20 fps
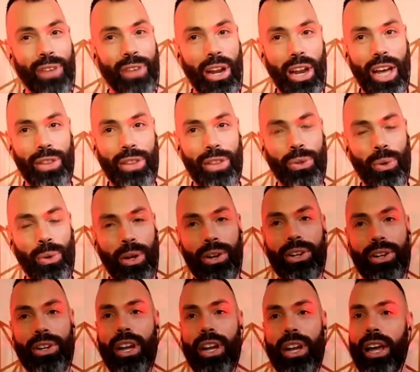a lot to
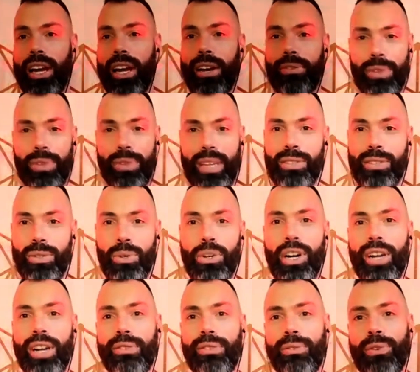learn, a lot of things to
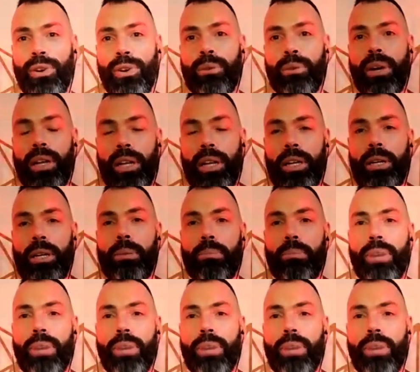confirm.
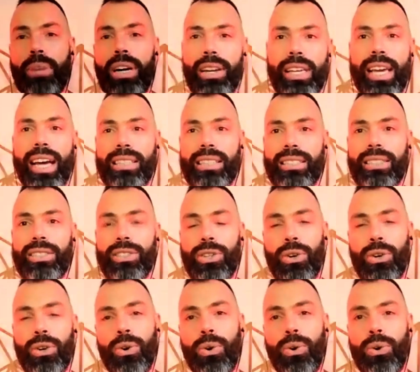But yes,
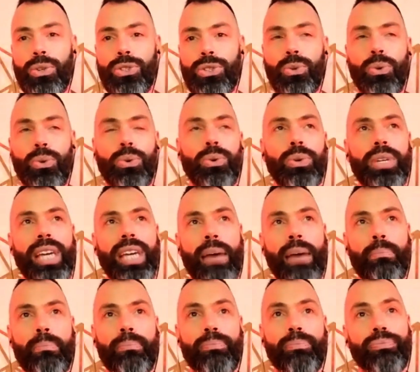so yeah,
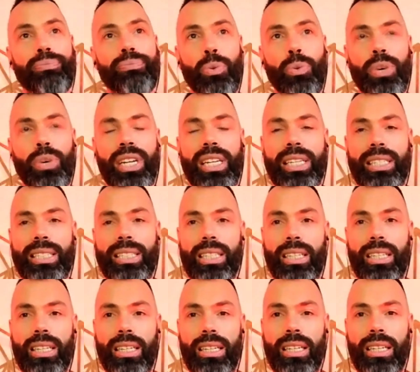weed is
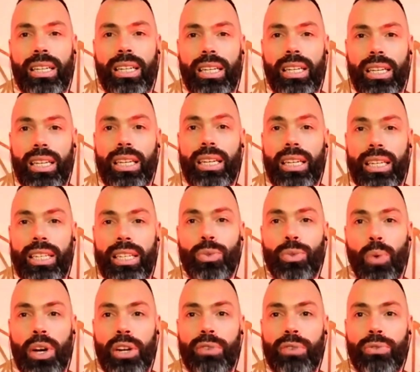
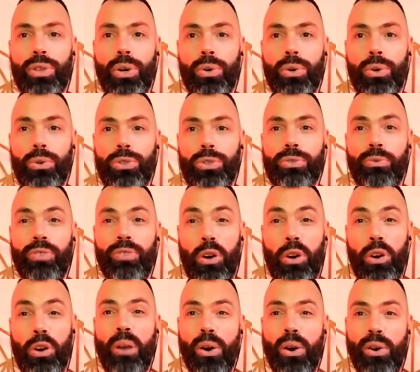one of those
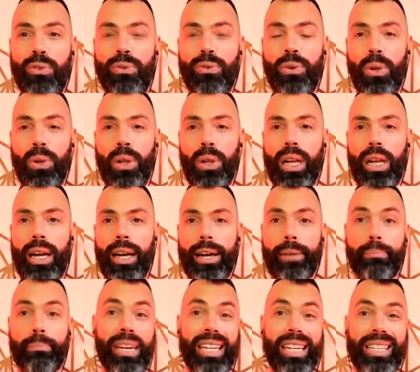very powerful
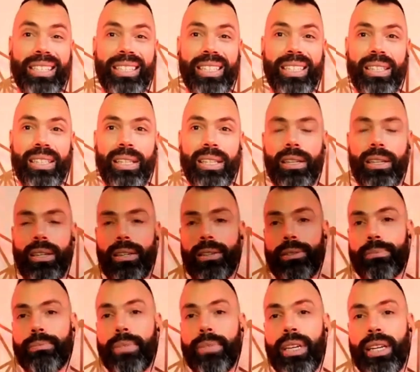medicine
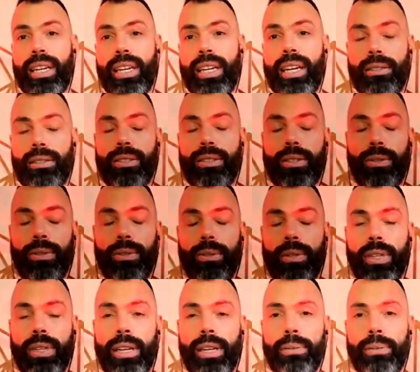again. So
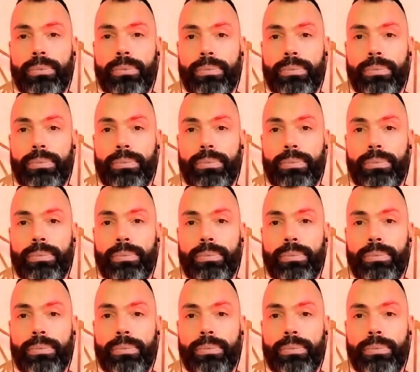yeah.